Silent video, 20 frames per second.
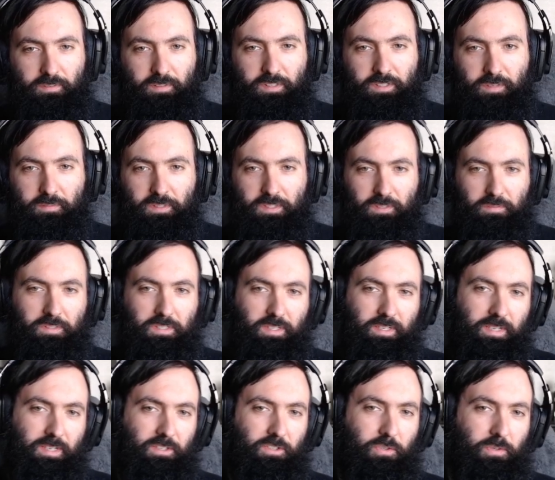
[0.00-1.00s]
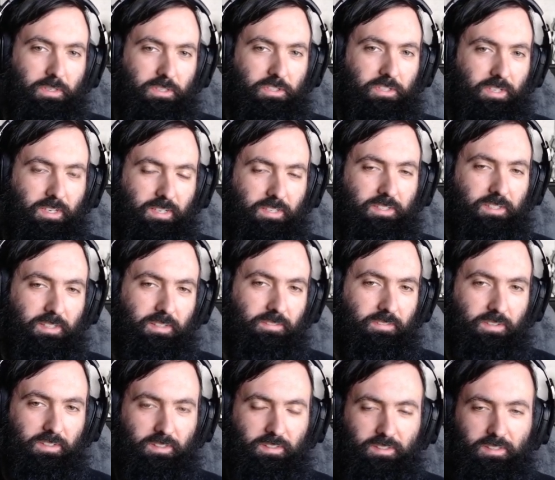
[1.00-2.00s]
me at
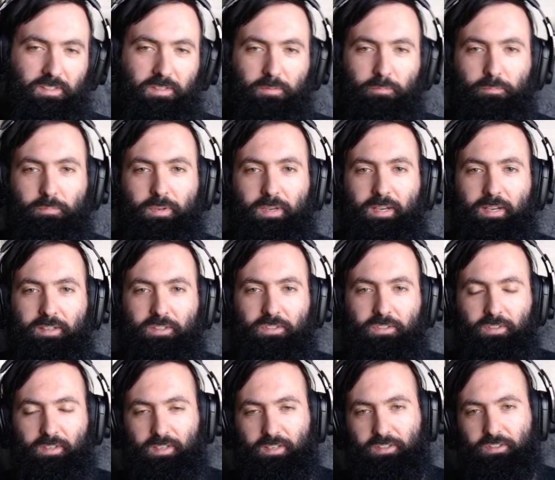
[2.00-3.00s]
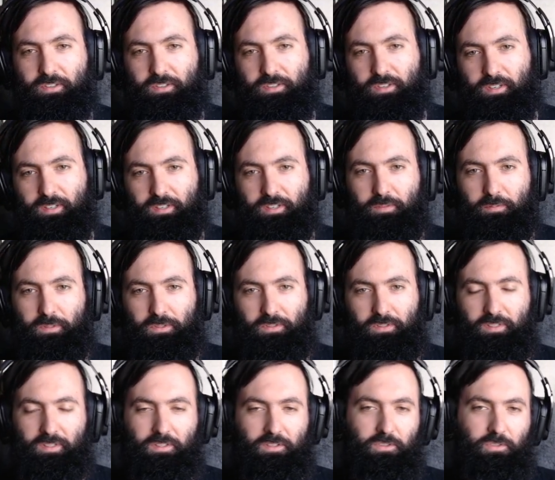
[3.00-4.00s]
www.twitch.tv backslash Dark
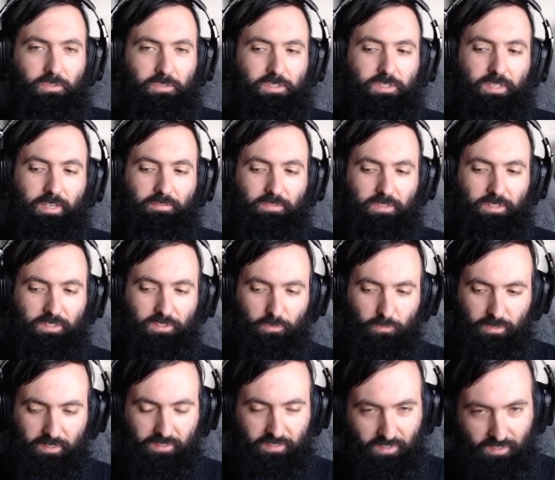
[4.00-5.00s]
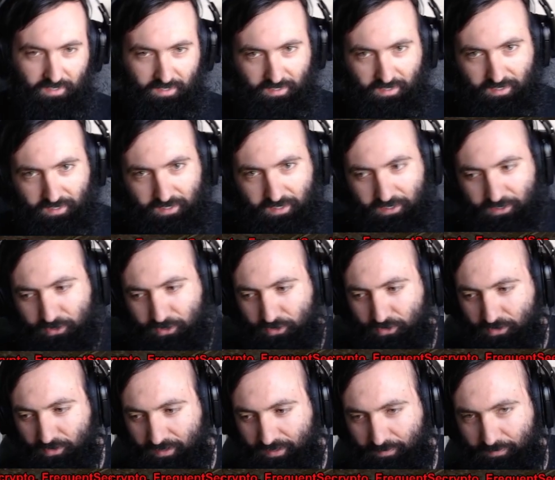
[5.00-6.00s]
Humility, usually seven days a week,
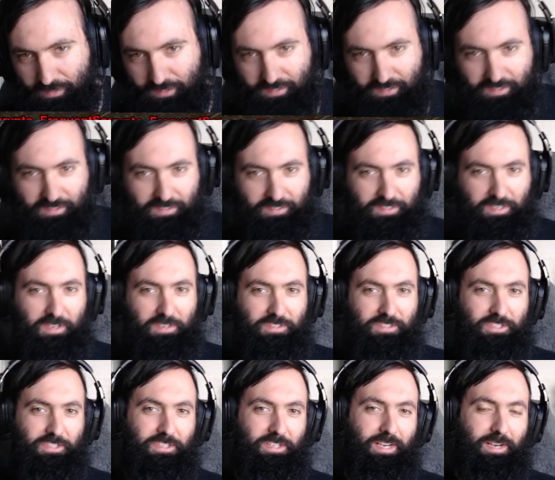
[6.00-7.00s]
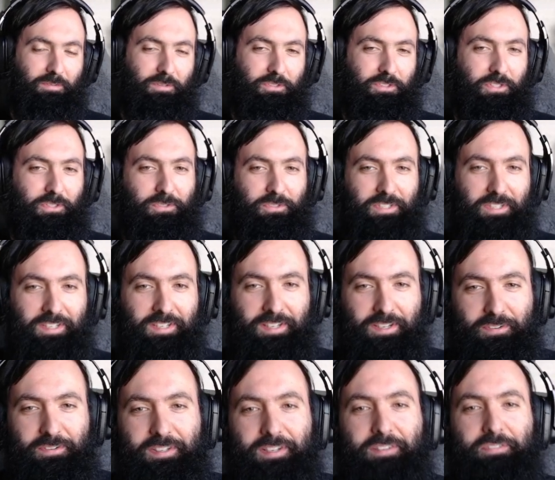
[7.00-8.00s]
streaming Diablo 2. Today
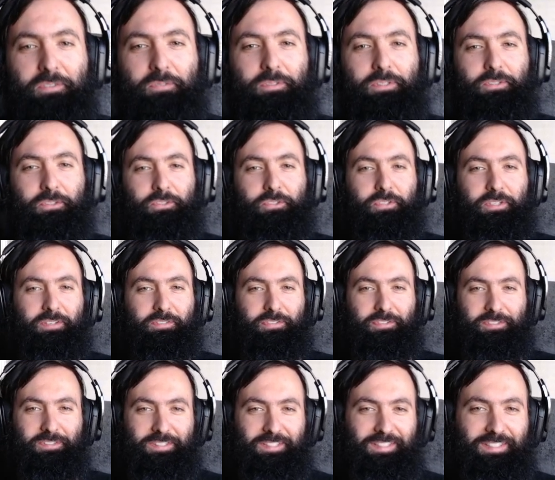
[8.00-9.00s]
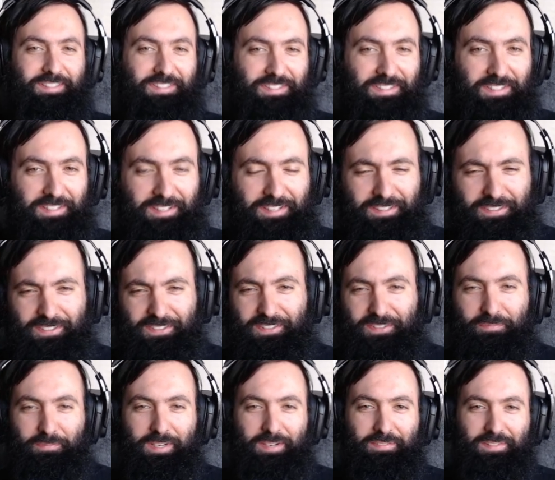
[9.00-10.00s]
we have a real treat for you guys today, or
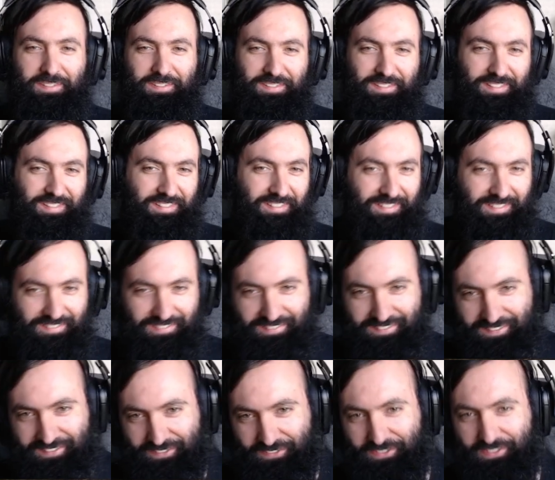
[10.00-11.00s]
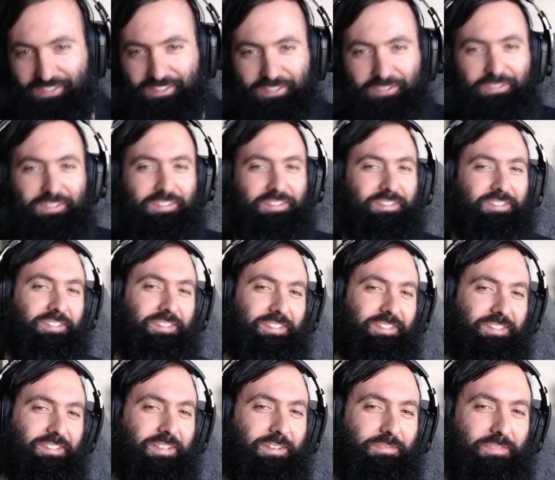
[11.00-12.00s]
maybe not. I don't know. We'll see what this
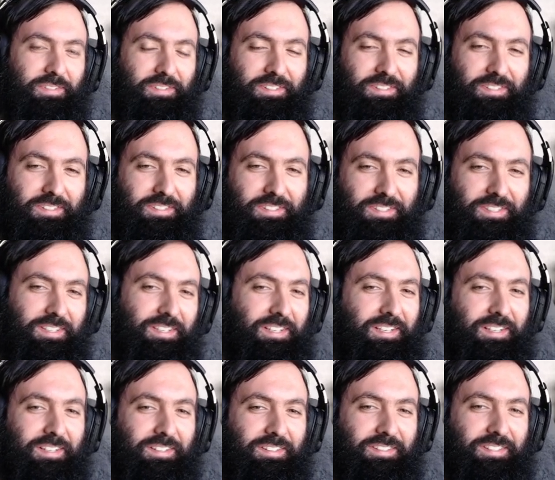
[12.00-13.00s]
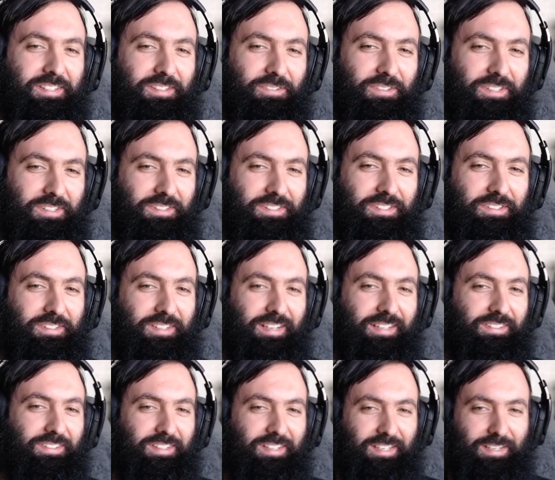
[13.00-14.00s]
uh, up to this. Let's see what let's see what
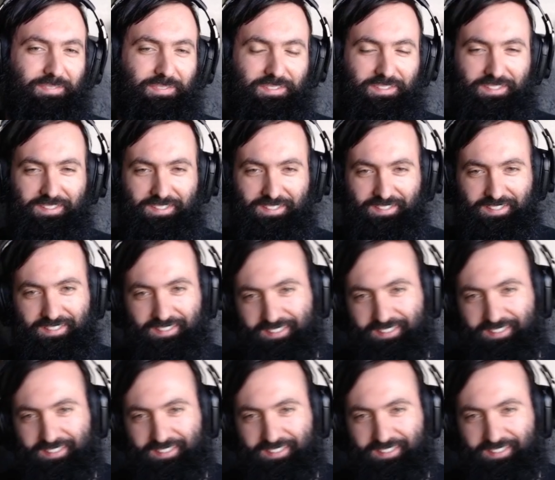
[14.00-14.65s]
actually happens here.